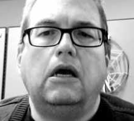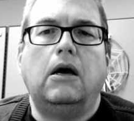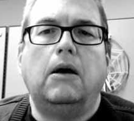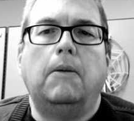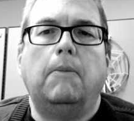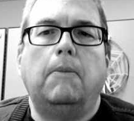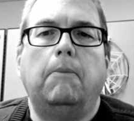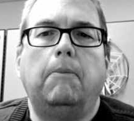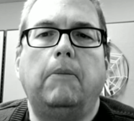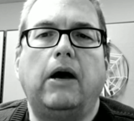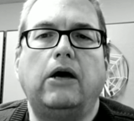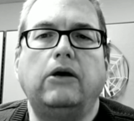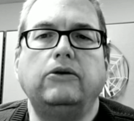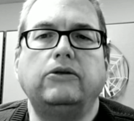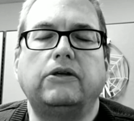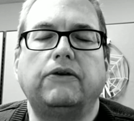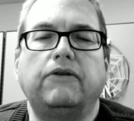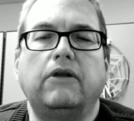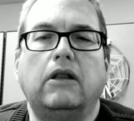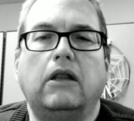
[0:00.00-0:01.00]
most
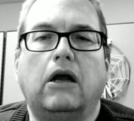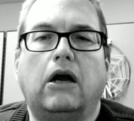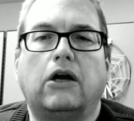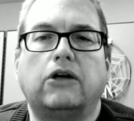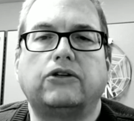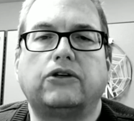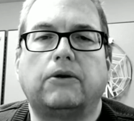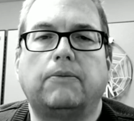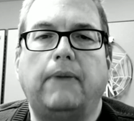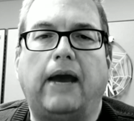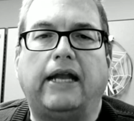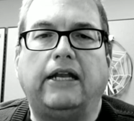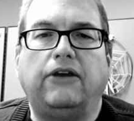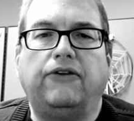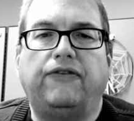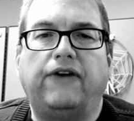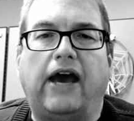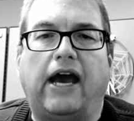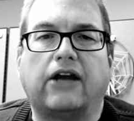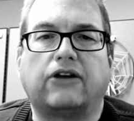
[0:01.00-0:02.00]
of the larger
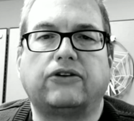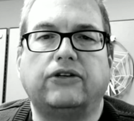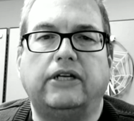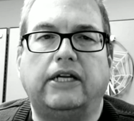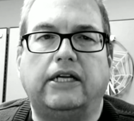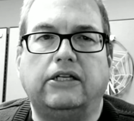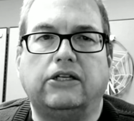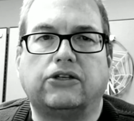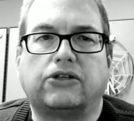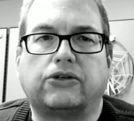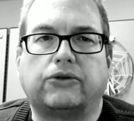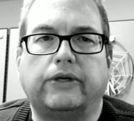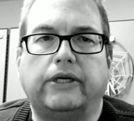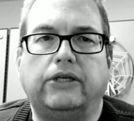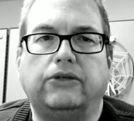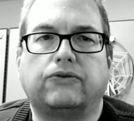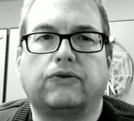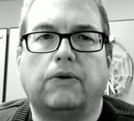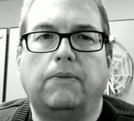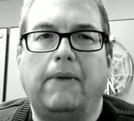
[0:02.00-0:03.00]
manufacturing
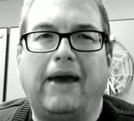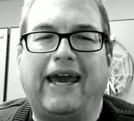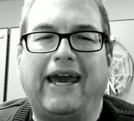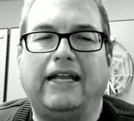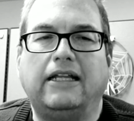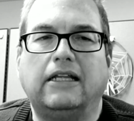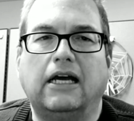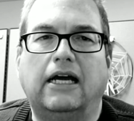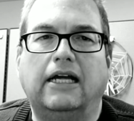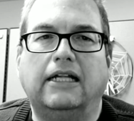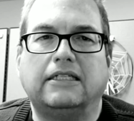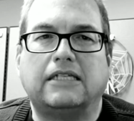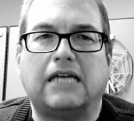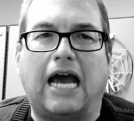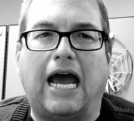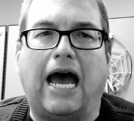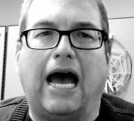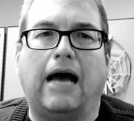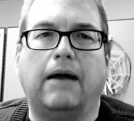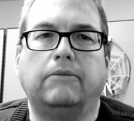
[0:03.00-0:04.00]
industries remained
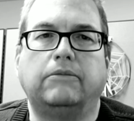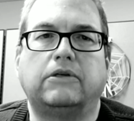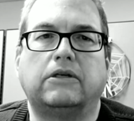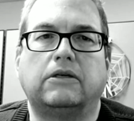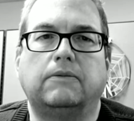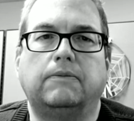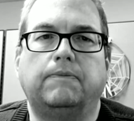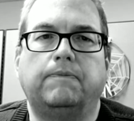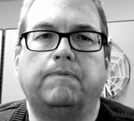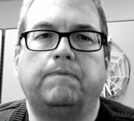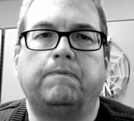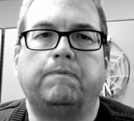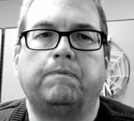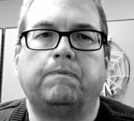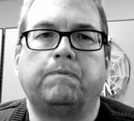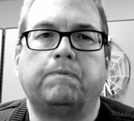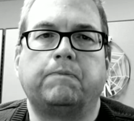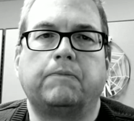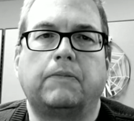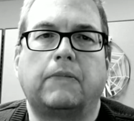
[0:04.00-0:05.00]
untapped
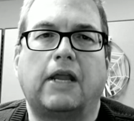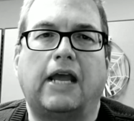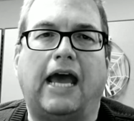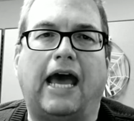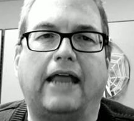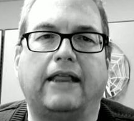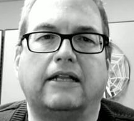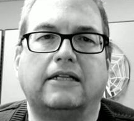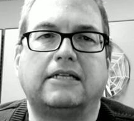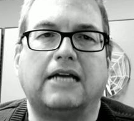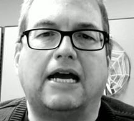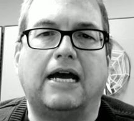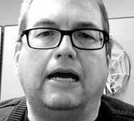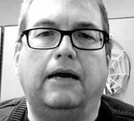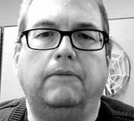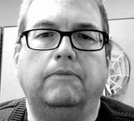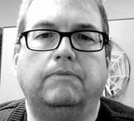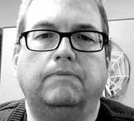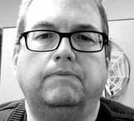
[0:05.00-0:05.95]
at the time.